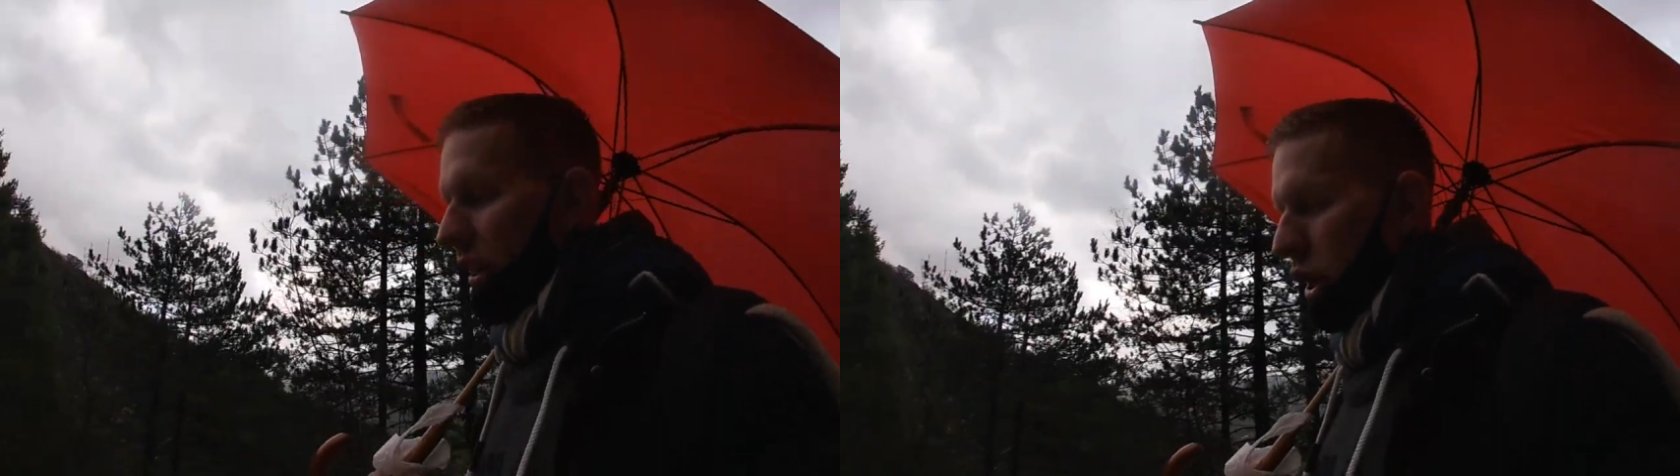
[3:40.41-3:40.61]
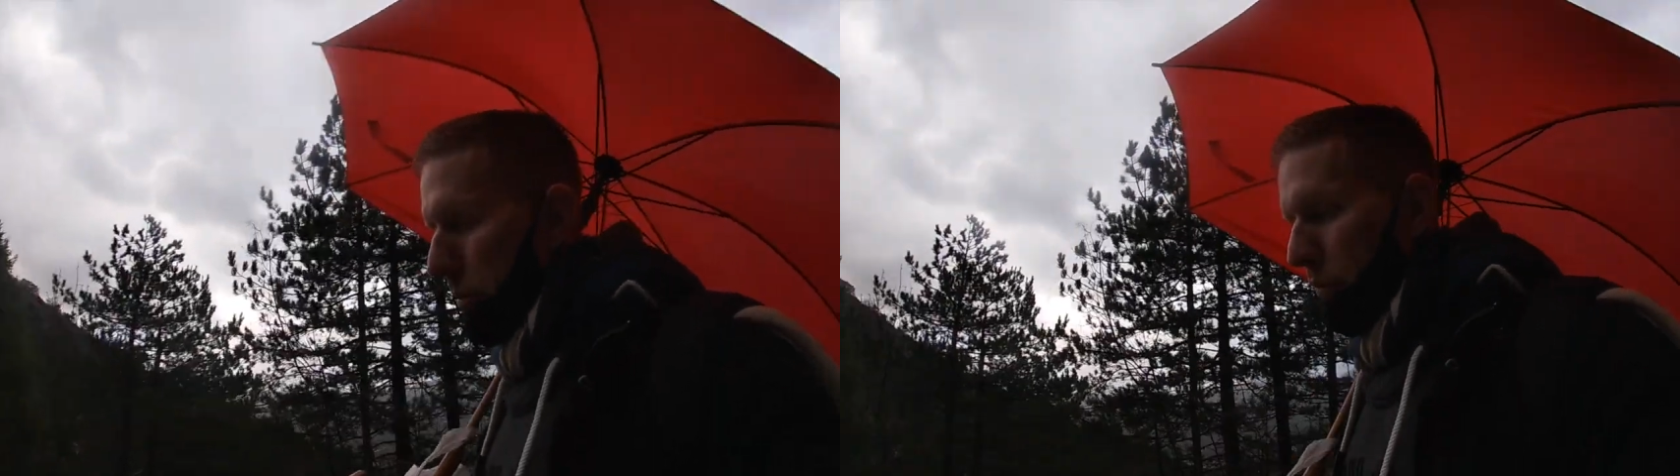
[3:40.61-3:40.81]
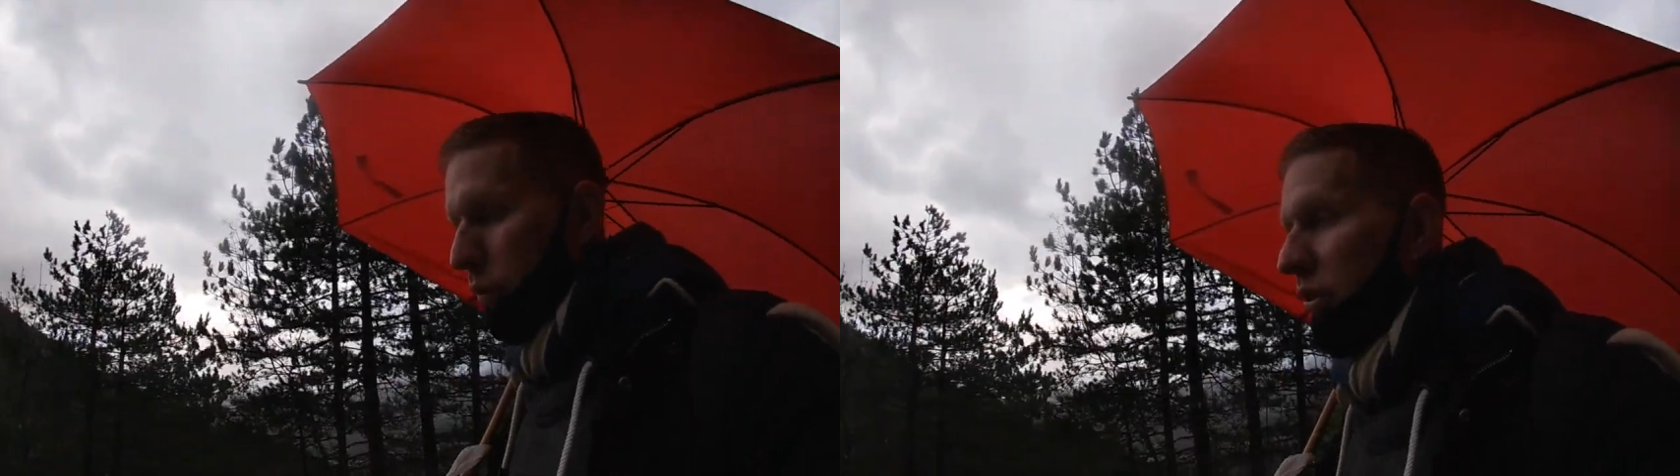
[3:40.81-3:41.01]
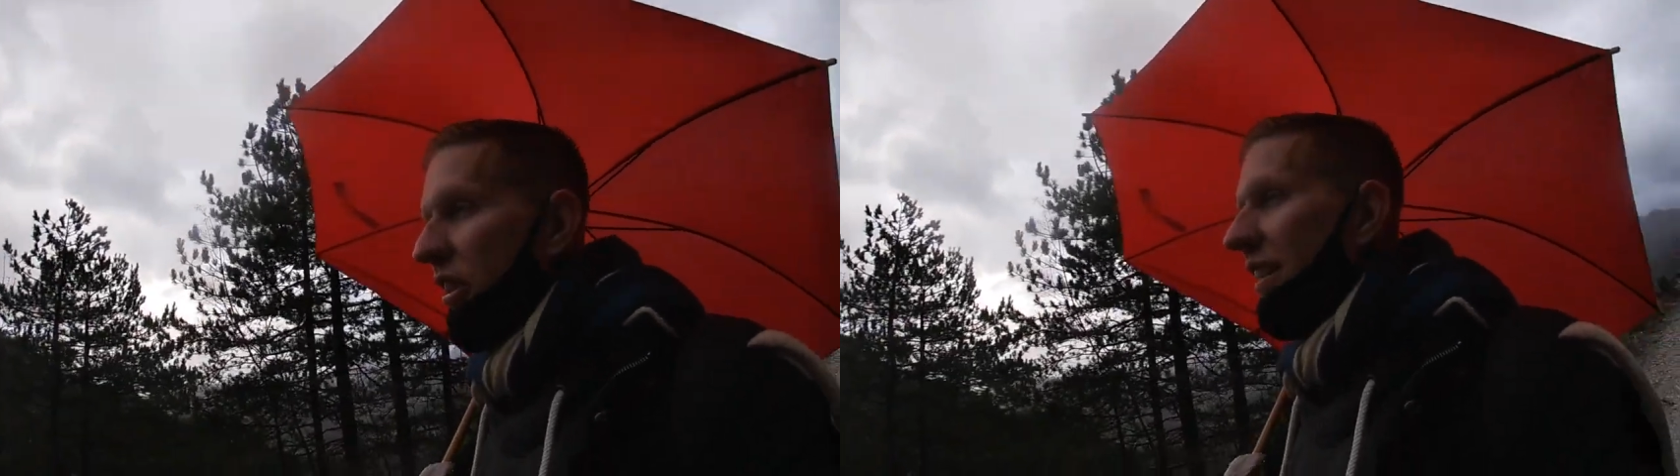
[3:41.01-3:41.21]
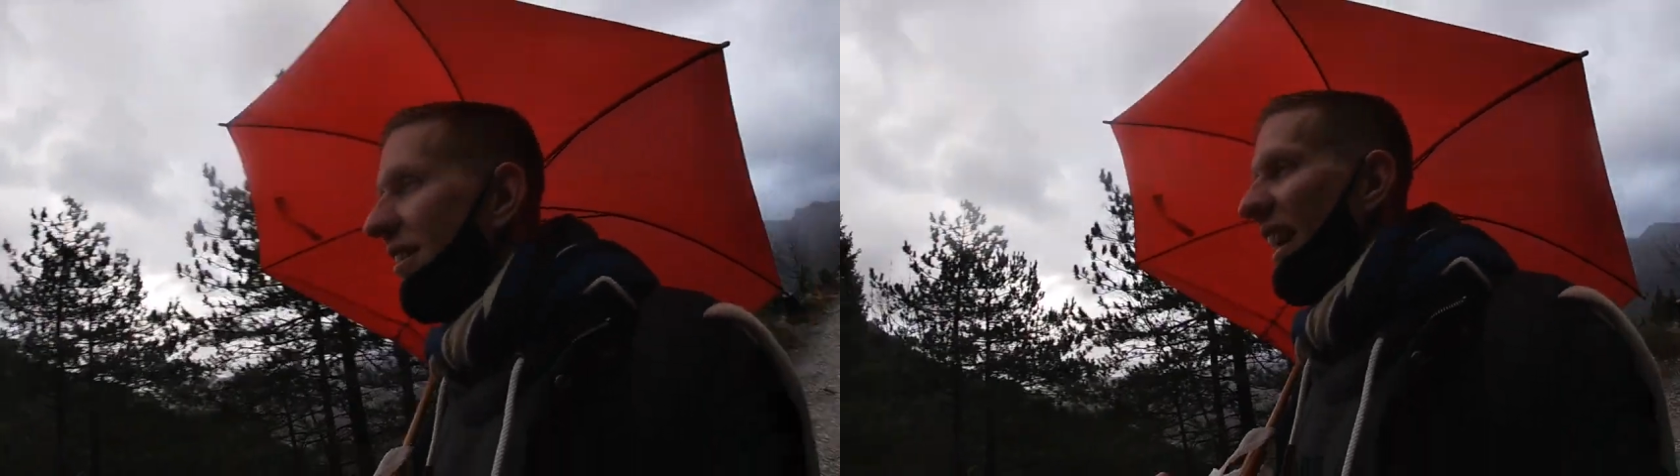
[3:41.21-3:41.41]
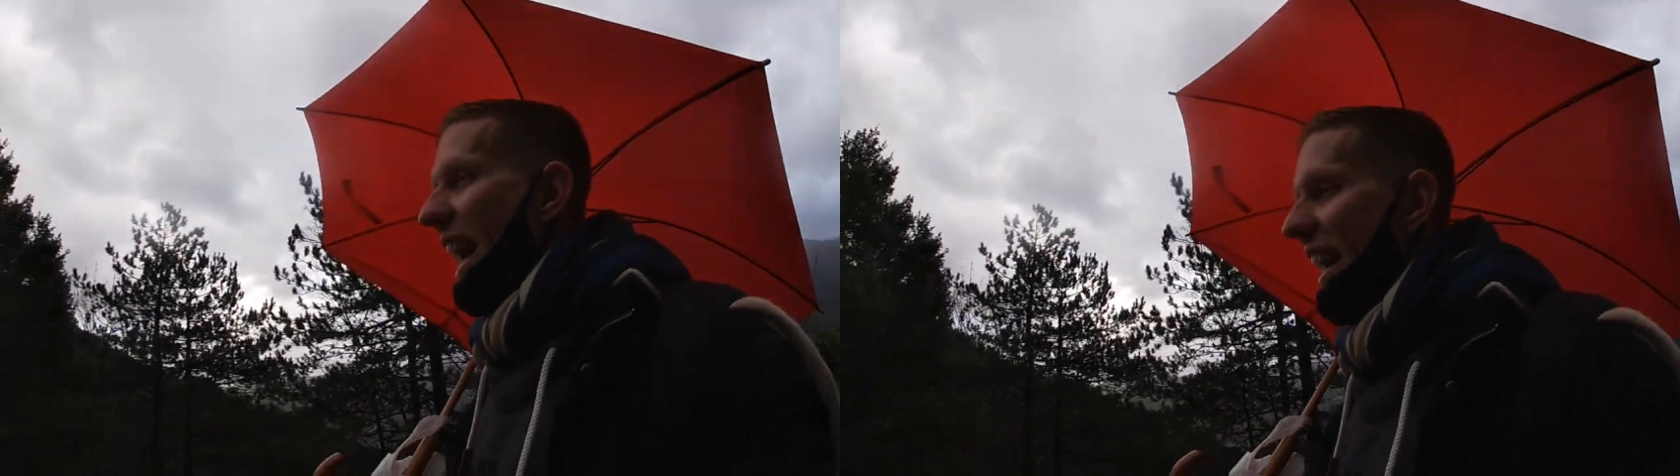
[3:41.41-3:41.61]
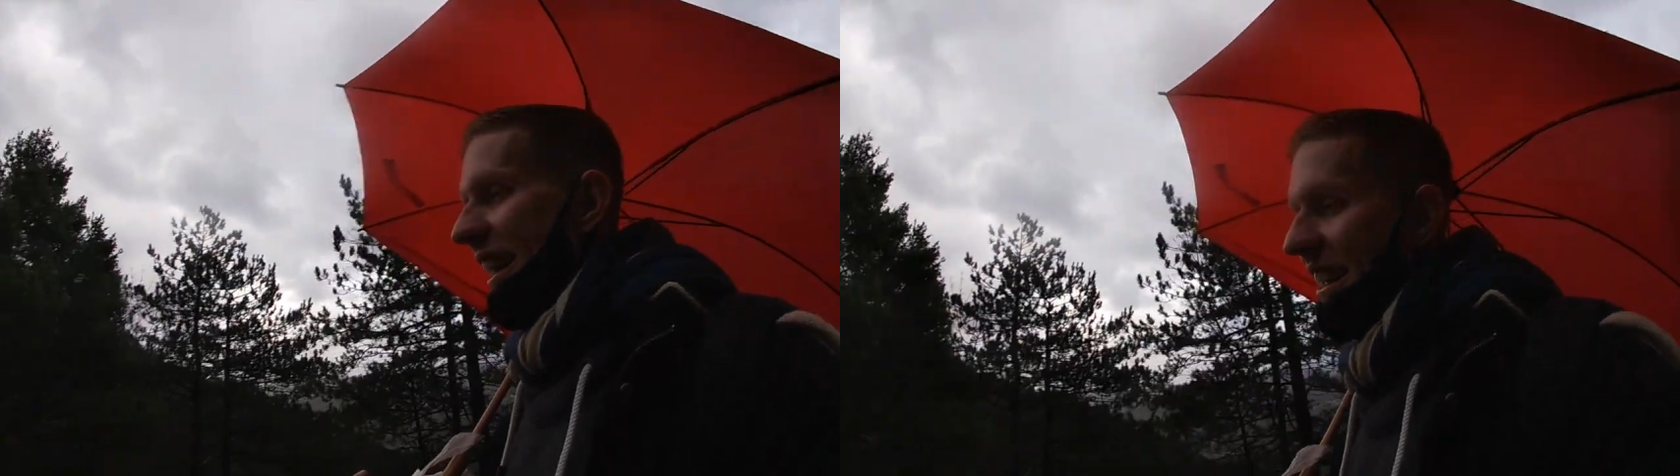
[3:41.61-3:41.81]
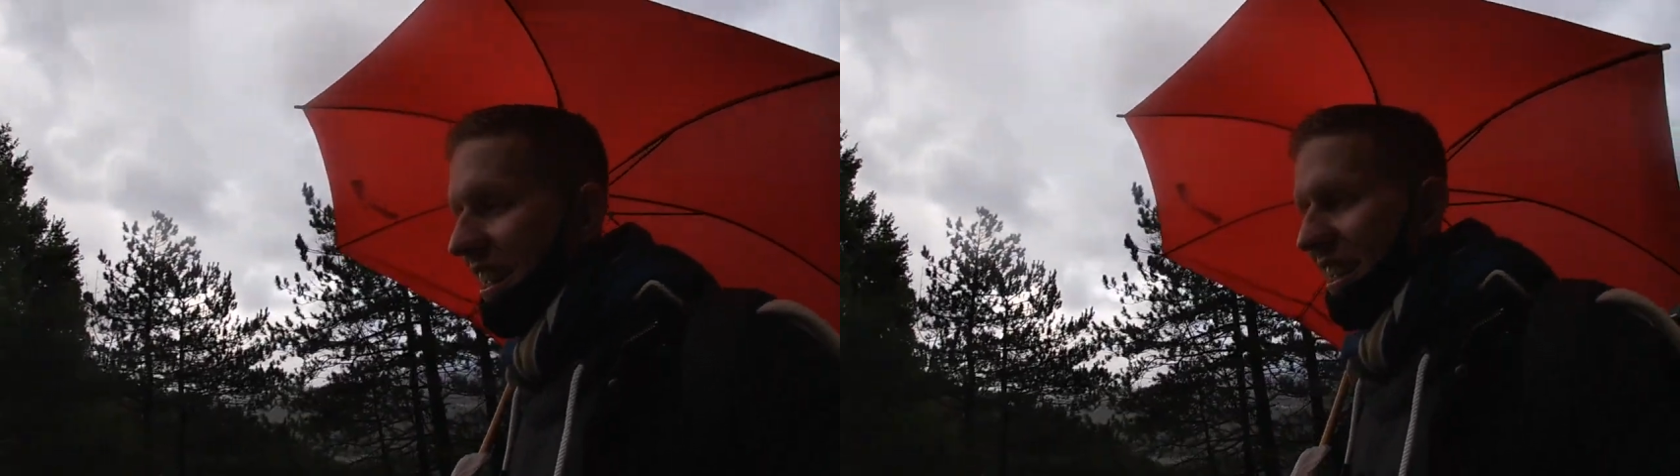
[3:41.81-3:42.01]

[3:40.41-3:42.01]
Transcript: you know, before sunset.